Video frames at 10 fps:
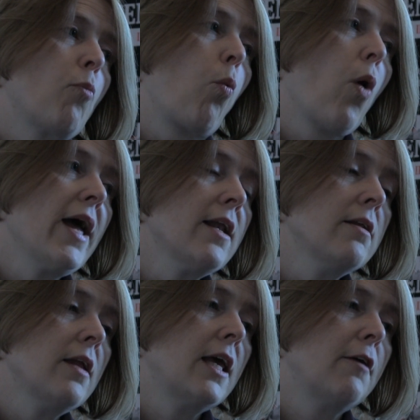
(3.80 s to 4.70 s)

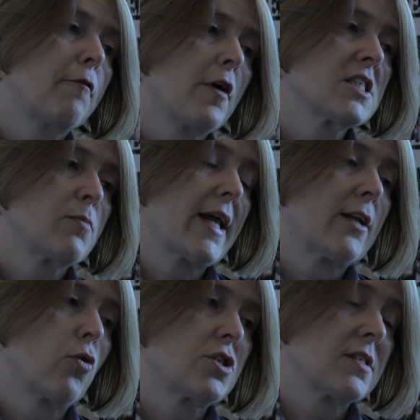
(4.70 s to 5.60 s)
when he first
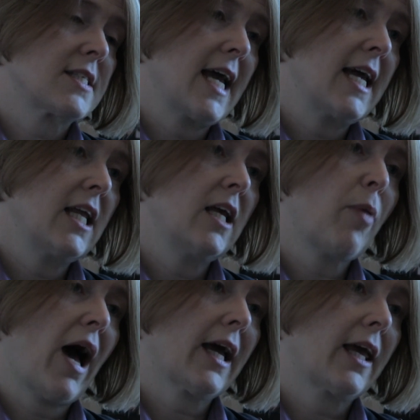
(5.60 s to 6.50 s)
met Lord Dunsany
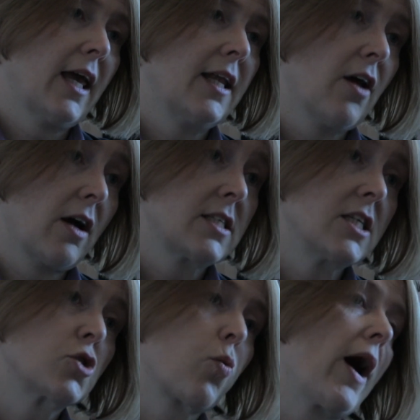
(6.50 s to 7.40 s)
back in
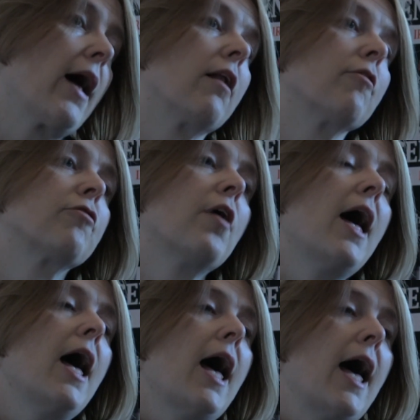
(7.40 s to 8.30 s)
1912,
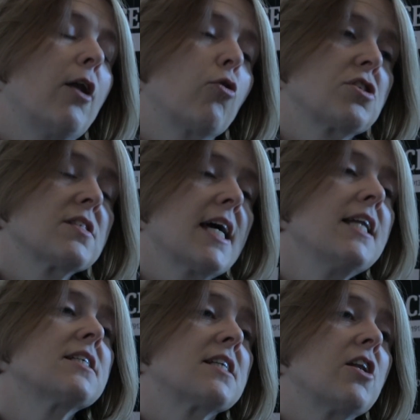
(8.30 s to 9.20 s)
Lord
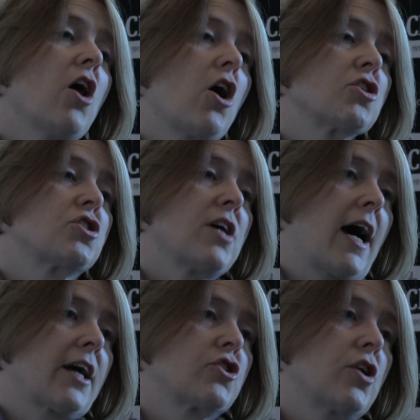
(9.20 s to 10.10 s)
Dunsany did a lot to
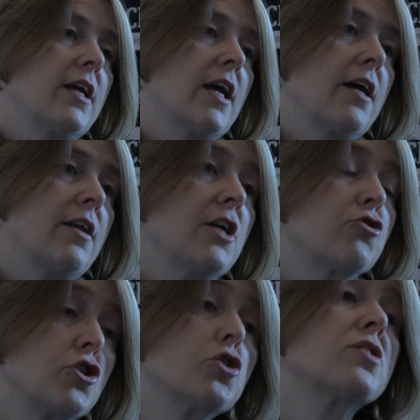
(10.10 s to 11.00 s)
actually
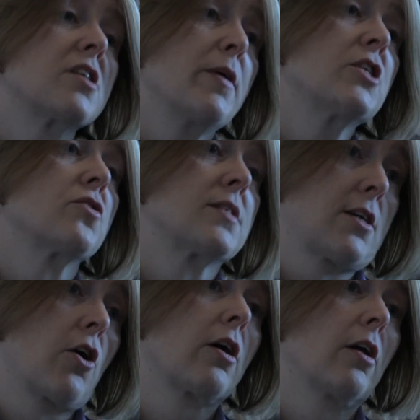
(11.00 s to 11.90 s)
introduce him into a
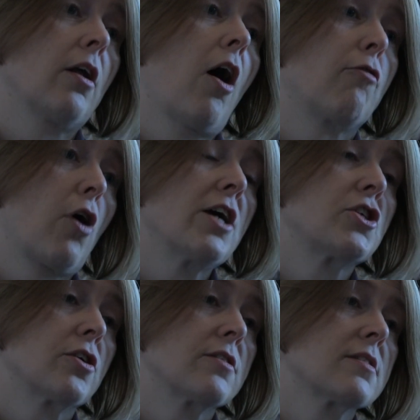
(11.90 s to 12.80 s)
circle of
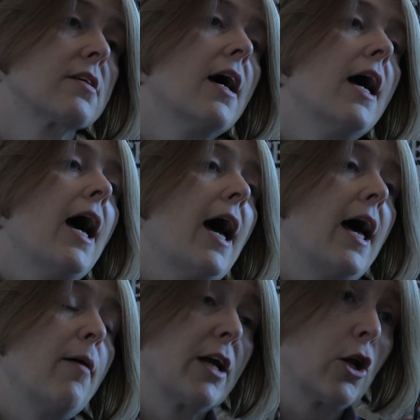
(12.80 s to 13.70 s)
writers,
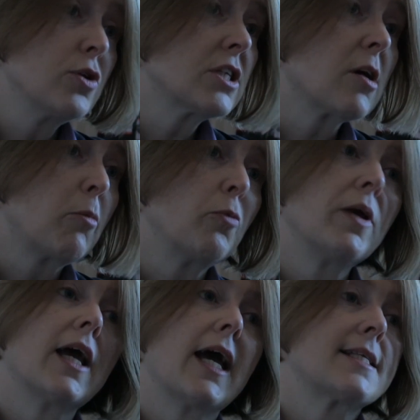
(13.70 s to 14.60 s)
including
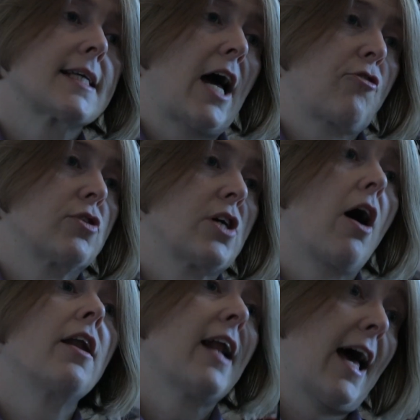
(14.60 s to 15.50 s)
W.B. Yeats, Catherine
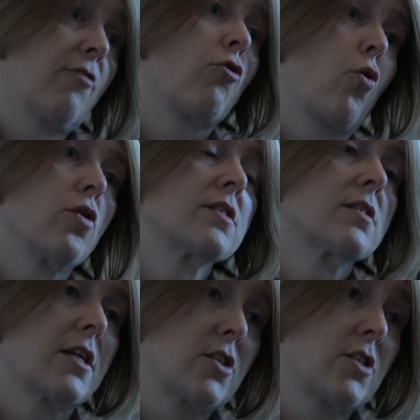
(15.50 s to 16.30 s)
Tynan, and of course